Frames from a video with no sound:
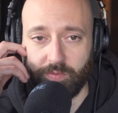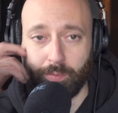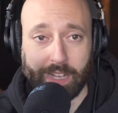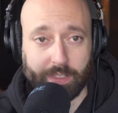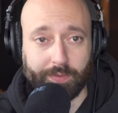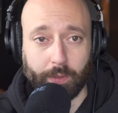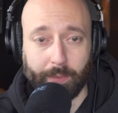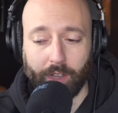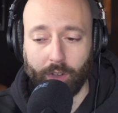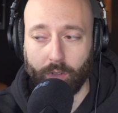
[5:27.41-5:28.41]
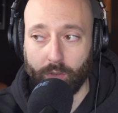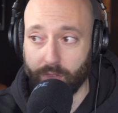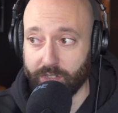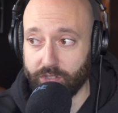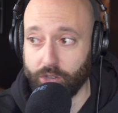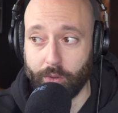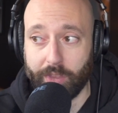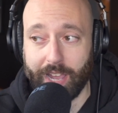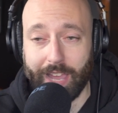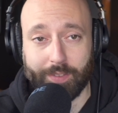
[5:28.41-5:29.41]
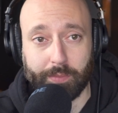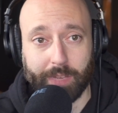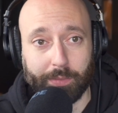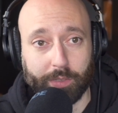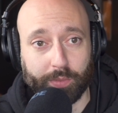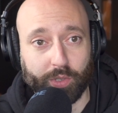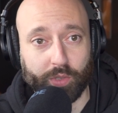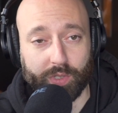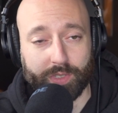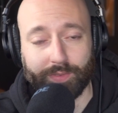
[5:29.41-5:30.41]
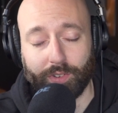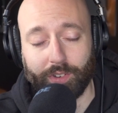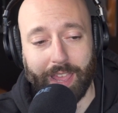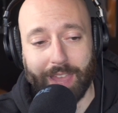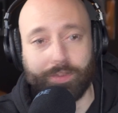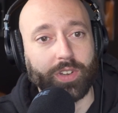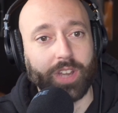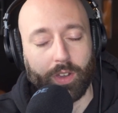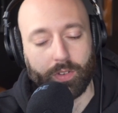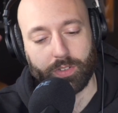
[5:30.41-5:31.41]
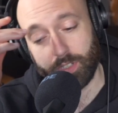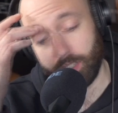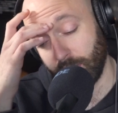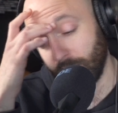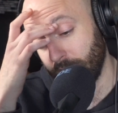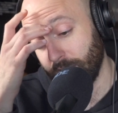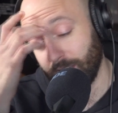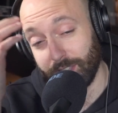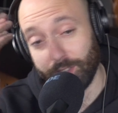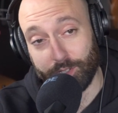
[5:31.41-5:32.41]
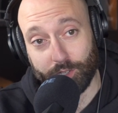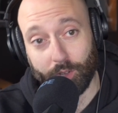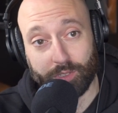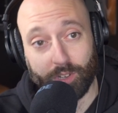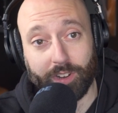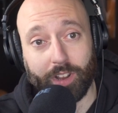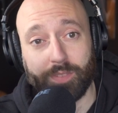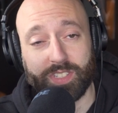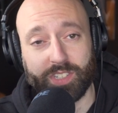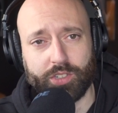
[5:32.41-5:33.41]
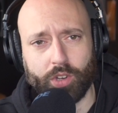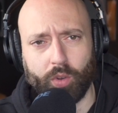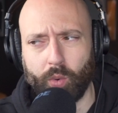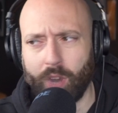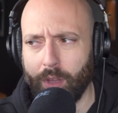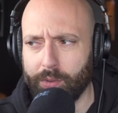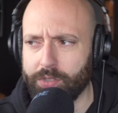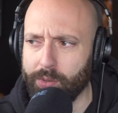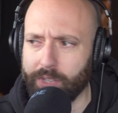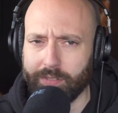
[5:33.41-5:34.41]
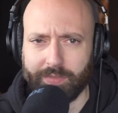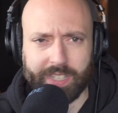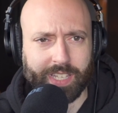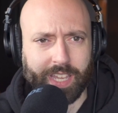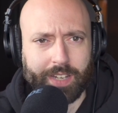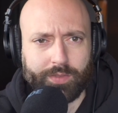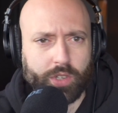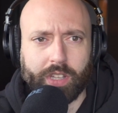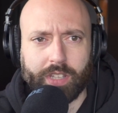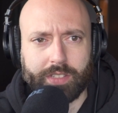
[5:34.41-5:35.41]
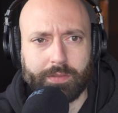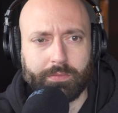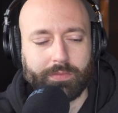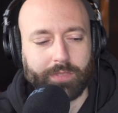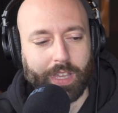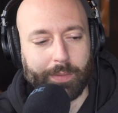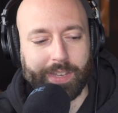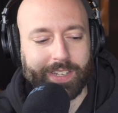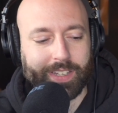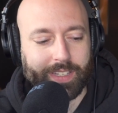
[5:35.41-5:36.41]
back to Fill My Hole, this show that I haven't been able to produce forever now. The show started off as a joke where I was doing investigative journalism. I mean,